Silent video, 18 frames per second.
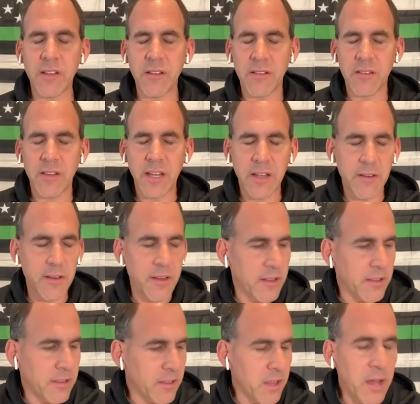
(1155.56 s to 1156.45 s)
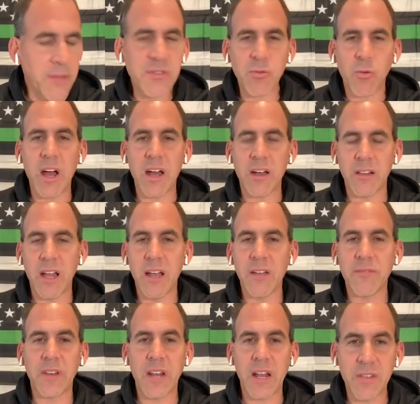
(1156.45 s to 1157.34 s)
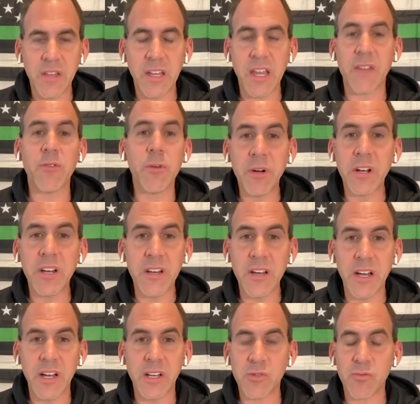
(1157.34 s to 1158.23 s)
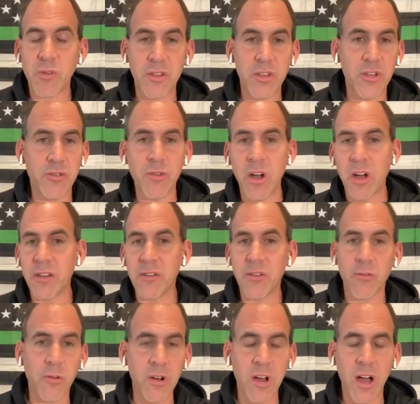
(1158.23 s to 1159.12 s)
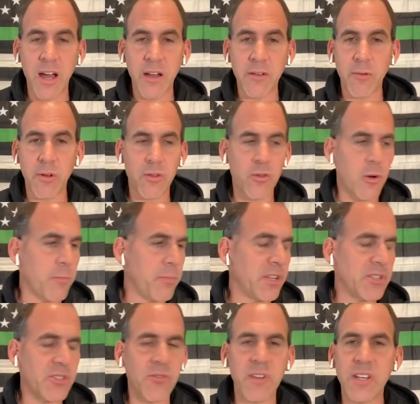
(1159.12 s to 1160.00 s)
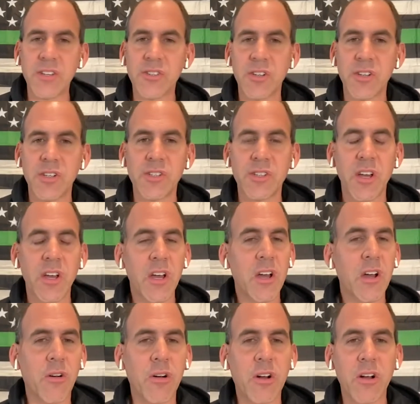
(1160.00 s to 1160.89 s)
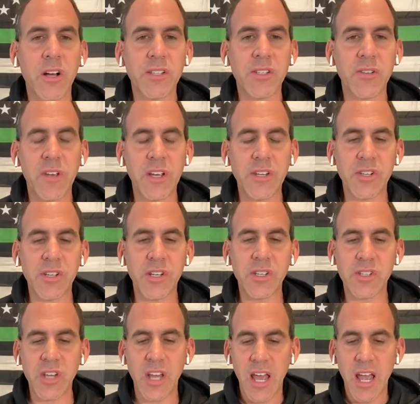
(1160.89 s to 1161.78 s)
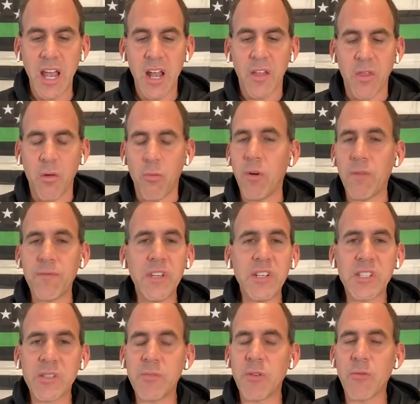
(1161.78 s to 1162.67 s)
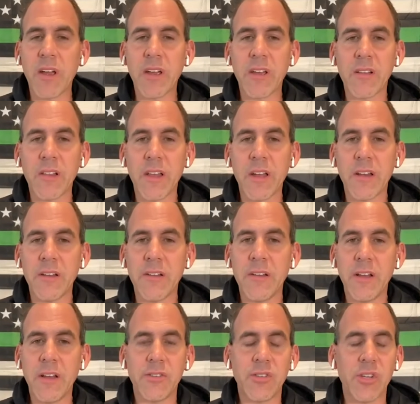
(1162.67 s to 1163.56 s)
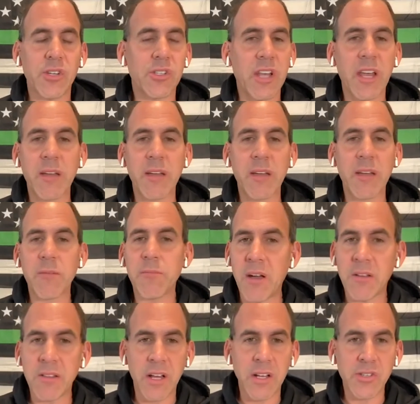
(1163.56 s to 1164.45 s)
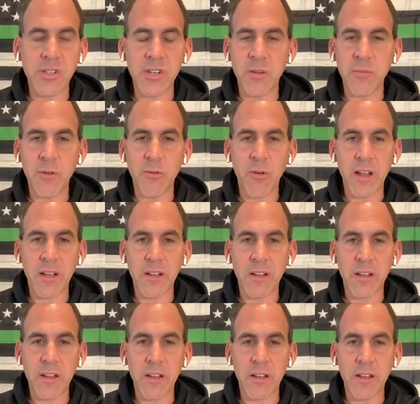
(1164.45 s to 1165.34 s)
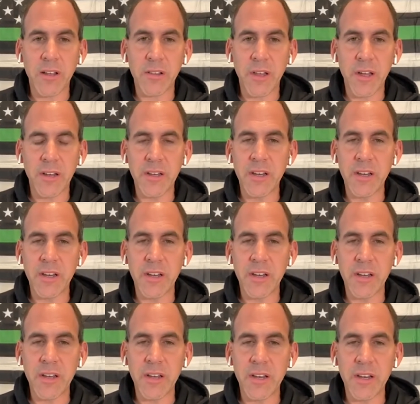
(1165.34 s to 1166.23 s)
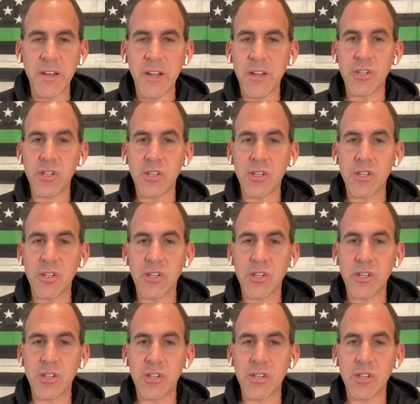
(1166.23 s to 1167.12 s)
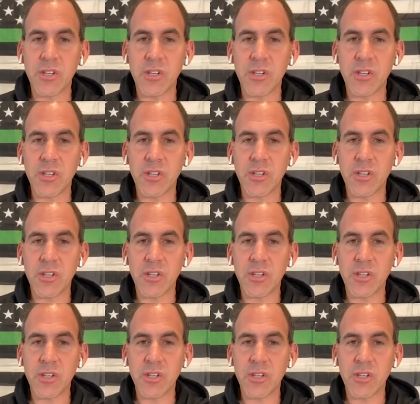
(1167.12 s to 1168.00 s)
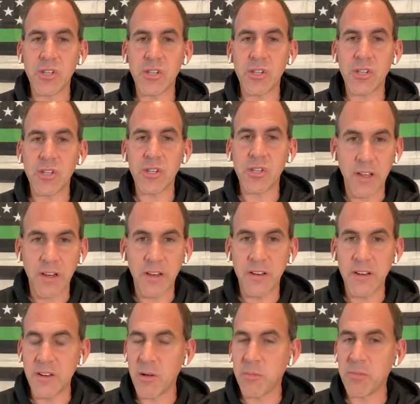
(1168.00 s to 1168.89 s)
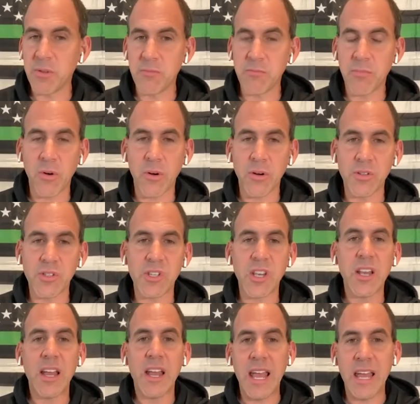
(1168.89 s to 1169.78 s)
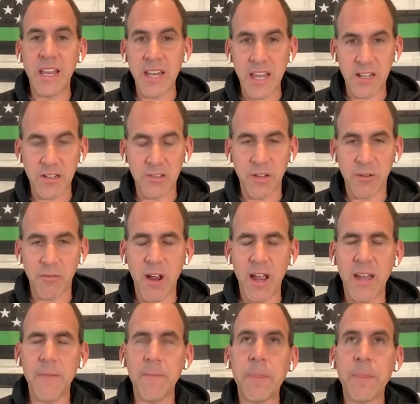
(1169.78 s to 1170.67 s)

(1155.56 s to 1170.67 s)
that loves wildlife, and I think everybody does, whether you hunt or not, whether you're a preservationist or conservationist, the wolf needs to be regulated, just like mountain lions need to be regulated, just like elk need to be regulated, just like deer need to be regulated, and upland birds and angling, right?